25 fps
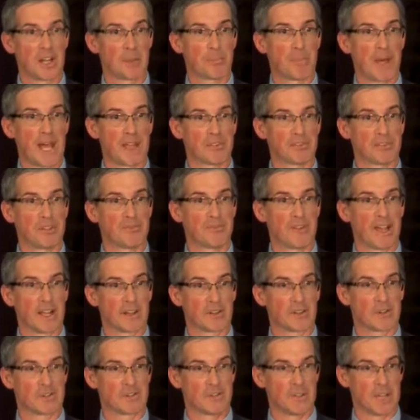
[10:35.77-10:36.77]
capacity
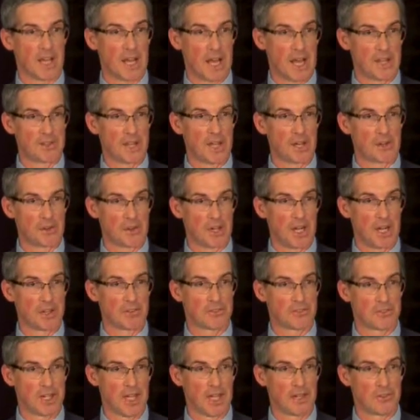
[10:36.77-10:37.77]
factors in the continental
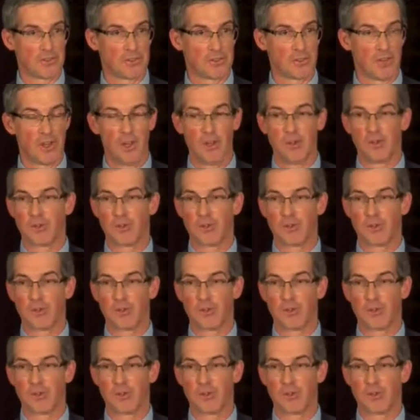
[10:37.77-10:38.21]
United States.